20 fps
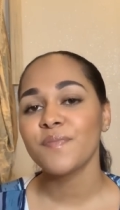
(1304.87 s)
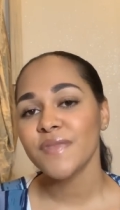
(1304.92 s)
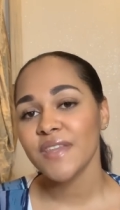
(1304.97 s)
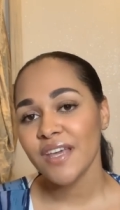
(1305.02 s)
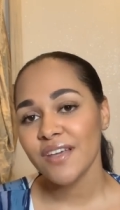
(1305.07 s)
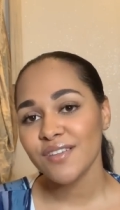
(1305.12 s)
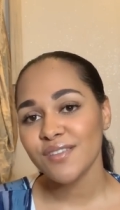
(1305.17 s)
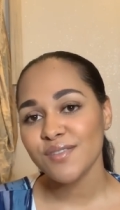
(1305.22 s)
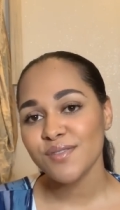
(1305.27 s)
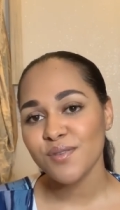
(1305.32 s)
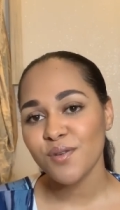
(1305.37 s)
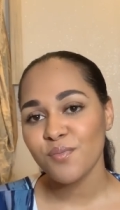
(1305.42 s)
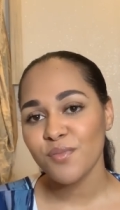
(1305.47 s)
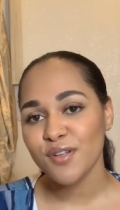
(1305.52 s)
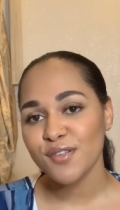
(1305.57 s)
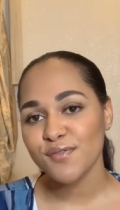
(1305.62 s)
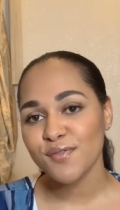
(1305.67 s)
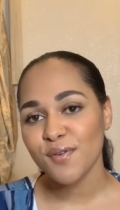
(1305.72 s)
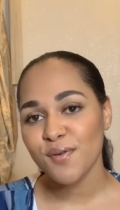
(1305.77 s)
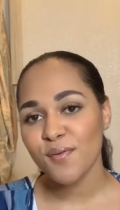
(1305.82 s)
Thank you so
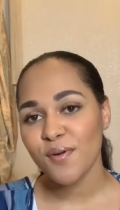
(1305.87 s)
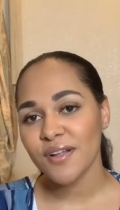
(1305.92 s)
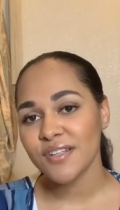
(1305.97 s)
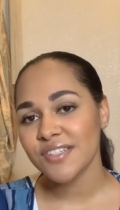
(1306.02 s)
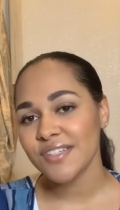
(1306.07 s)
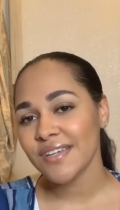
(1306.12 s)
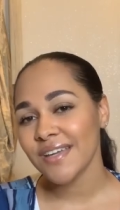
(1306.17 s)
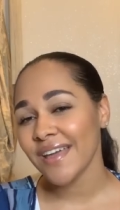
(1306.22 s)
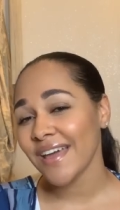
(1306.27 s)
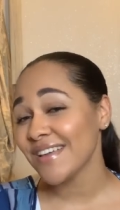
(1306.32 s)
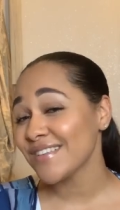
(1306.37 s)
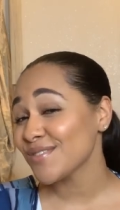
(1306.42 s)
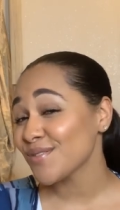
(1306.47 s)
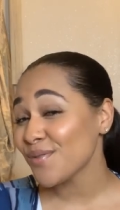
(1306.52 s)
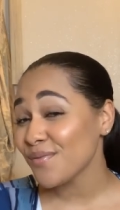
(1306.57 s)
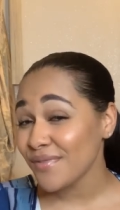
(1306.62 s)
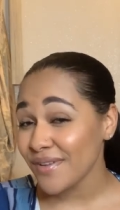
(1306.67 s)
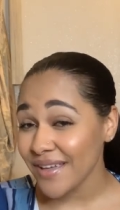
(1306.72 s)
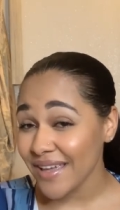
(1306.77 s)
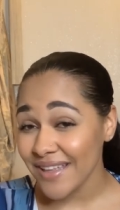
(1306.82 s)
much for watching guys.
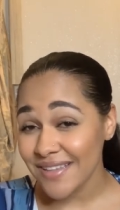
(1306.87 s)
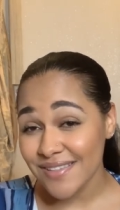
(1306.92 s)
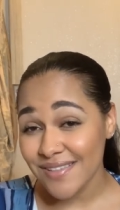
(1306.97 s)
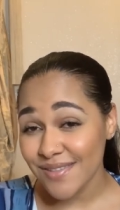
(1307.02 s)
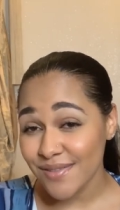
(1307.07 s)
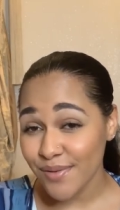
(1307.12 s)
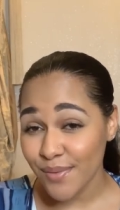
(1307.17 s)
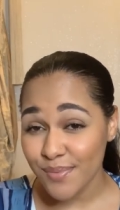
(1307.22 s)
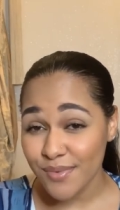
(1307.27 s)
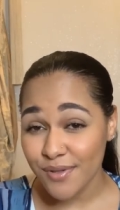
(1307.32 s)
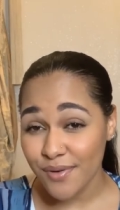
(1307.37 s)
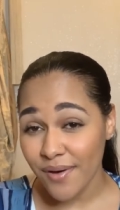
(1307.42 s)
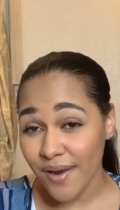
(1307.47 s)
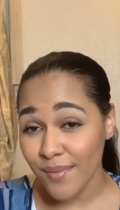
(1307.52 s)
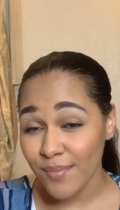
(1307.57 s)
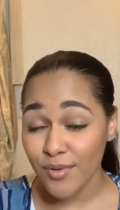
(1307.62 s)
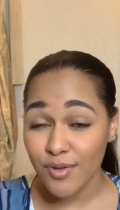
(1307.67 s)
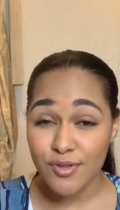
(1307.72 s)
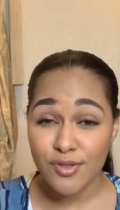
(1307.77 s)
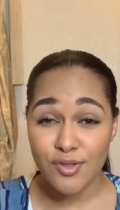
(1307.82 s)
Don't forget to
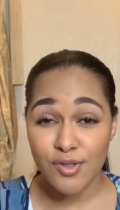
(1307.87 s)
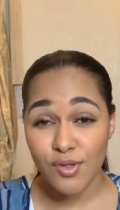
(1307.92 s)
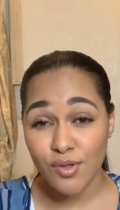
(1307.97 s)
subscribe because